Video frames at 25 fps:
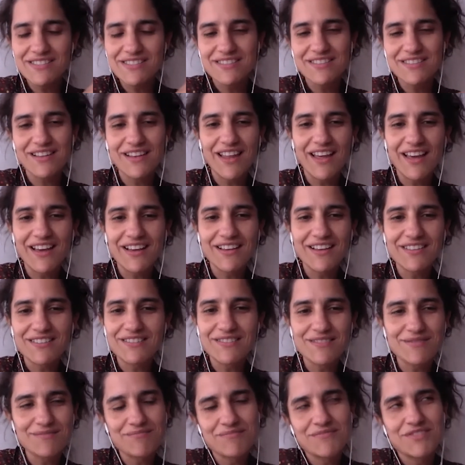Like
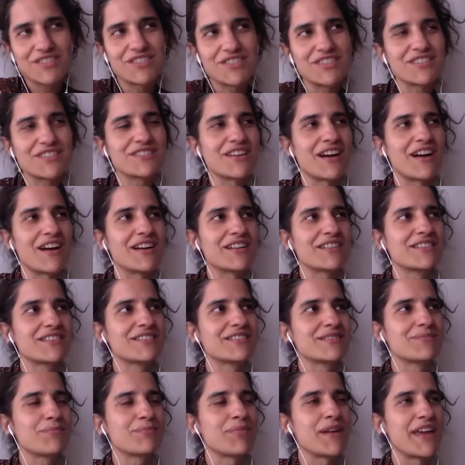she
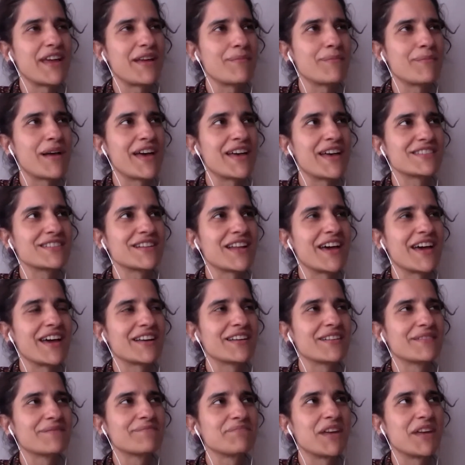starts playing bass like, I